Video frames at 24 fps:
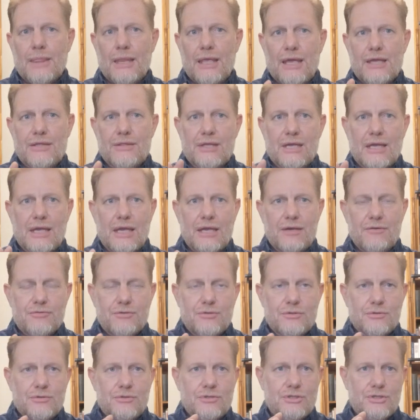and they have
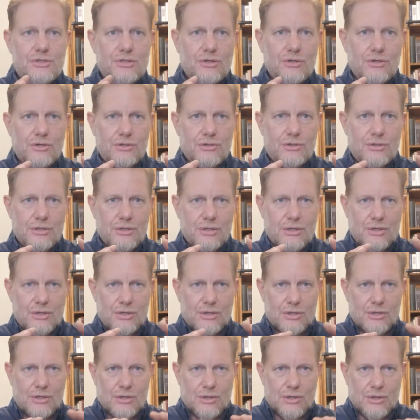to start
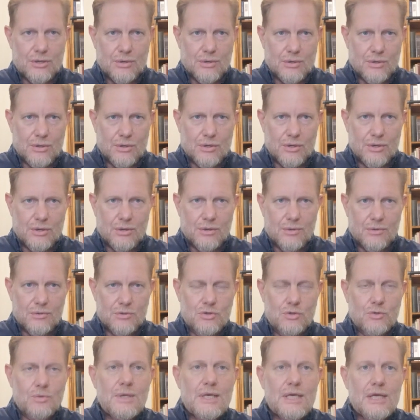
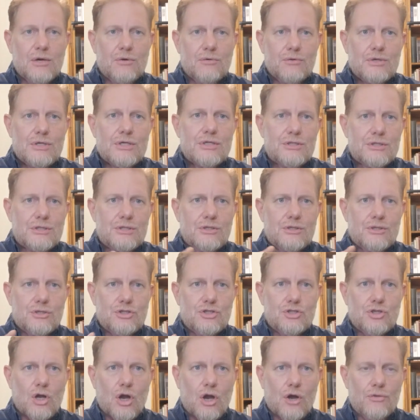doing
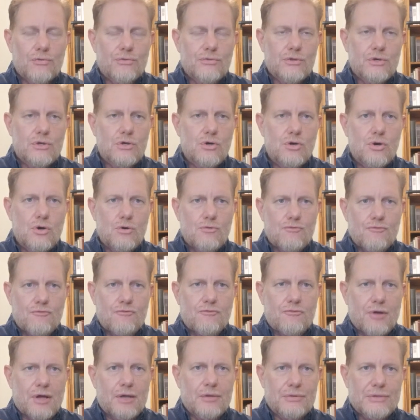research on the
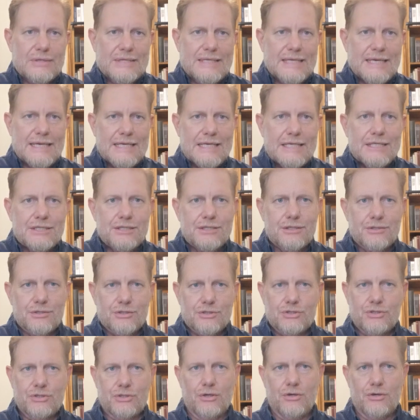
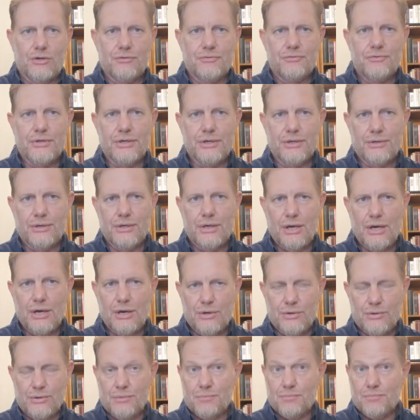foundations of their
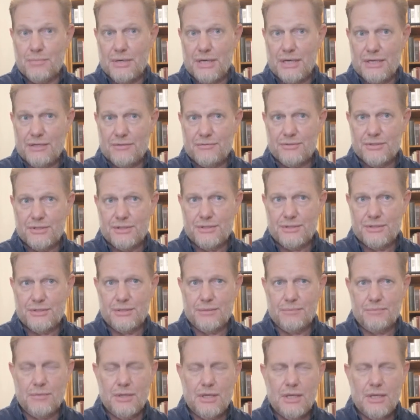own belief system.